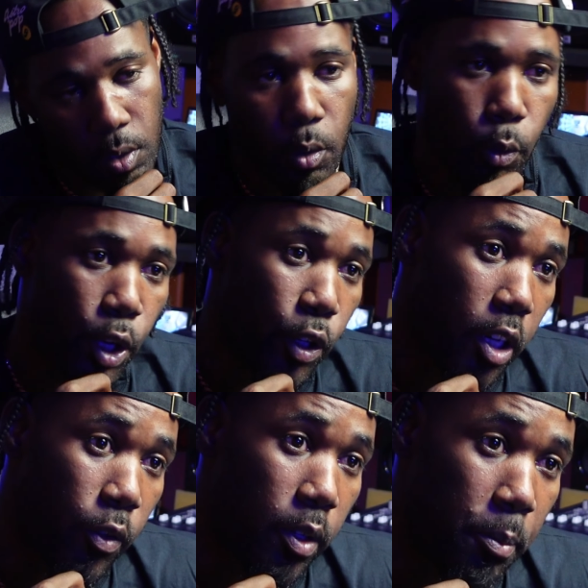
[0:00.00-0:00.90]
Where did it
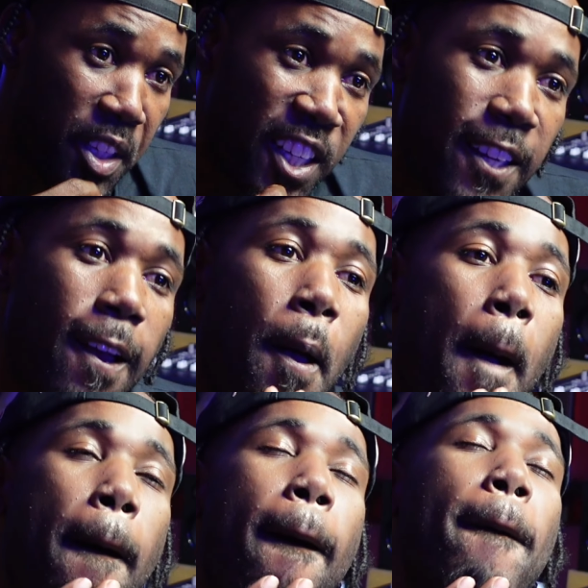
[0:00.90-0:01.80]
come from the beginning?
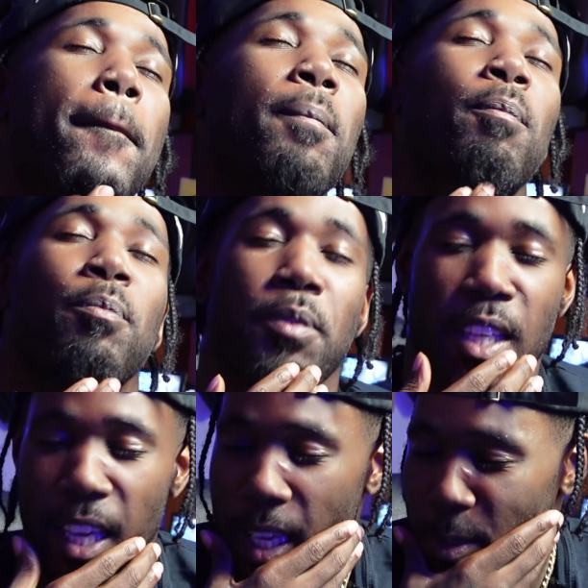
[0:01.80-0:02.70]
Yeah.
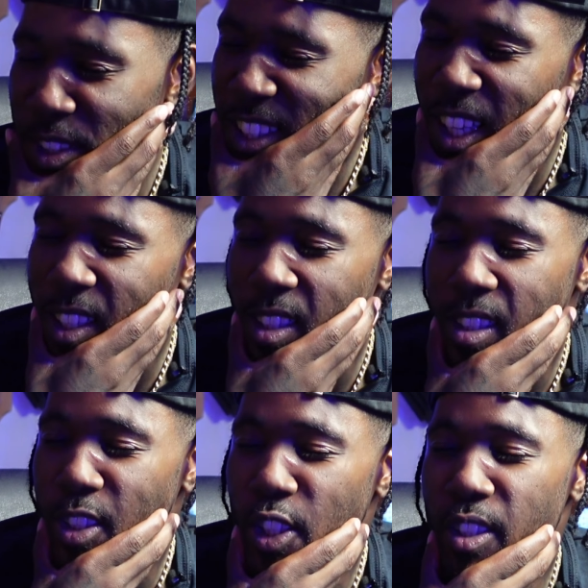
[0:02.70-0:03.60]
It came just like a,
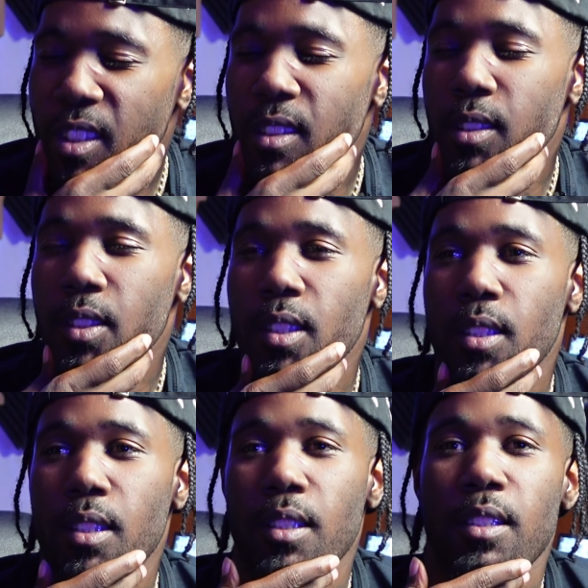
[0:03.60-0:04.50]
uh,
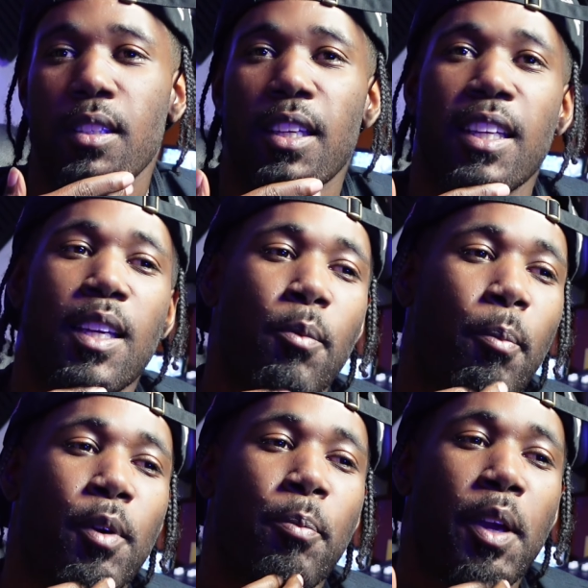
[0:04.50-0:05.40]
a
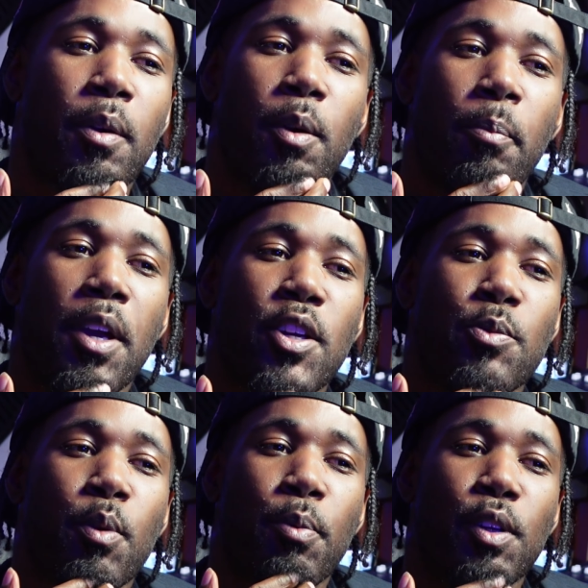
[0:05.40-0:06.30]
damn a,
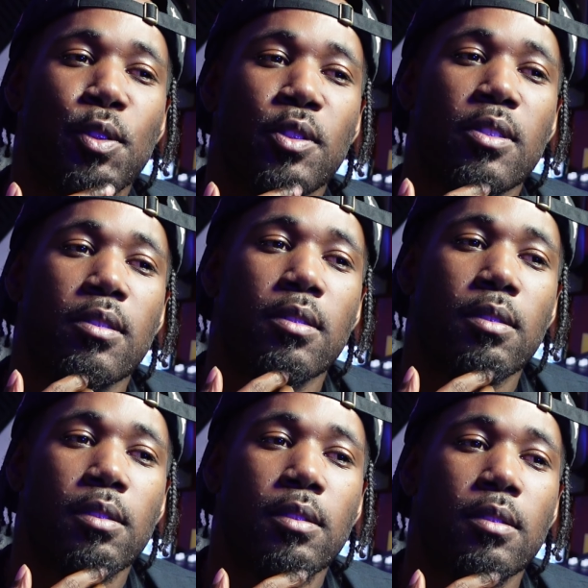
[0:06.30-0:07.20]
marriage proposal.
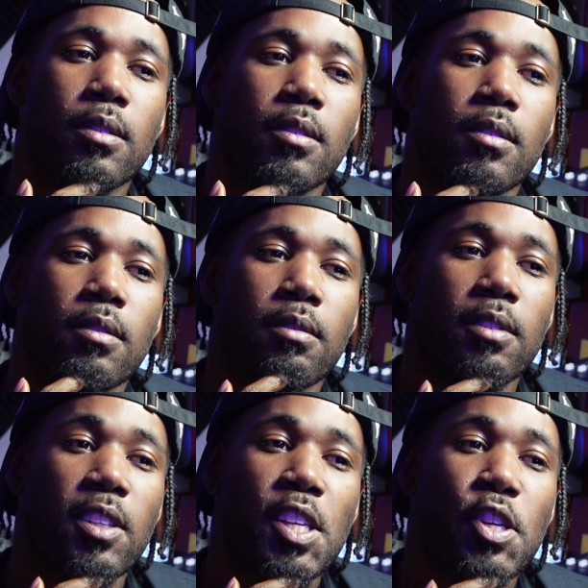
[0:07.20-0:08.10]

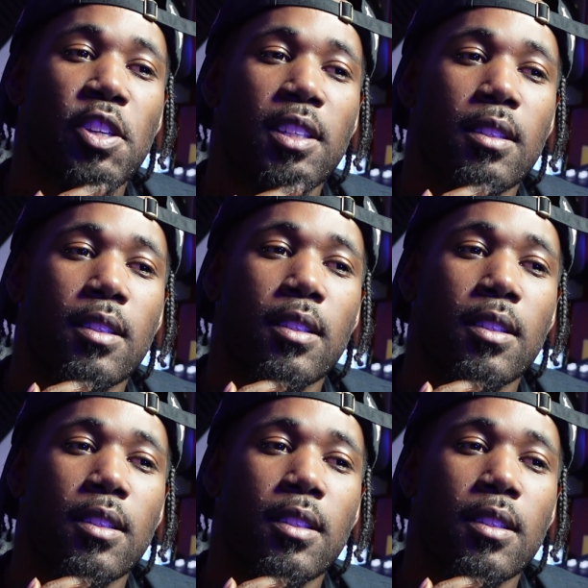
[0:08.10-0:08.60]
Literally.